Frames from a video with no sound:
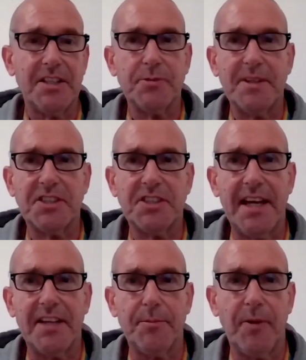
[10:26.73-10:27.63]
to
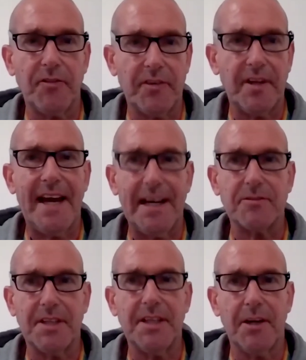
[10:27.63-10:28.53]
educate them on how
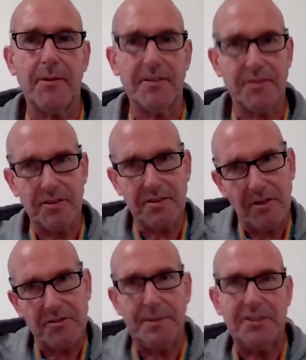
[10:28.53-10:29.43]
you know
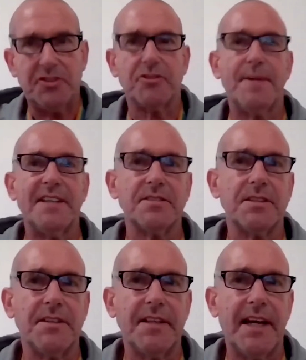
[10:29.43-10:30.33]
not to be
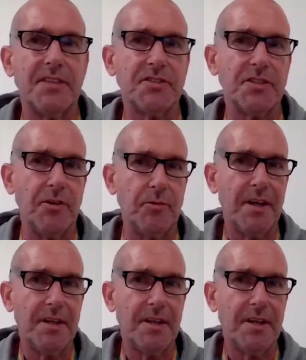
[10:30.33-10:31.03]
judgmental and that. So,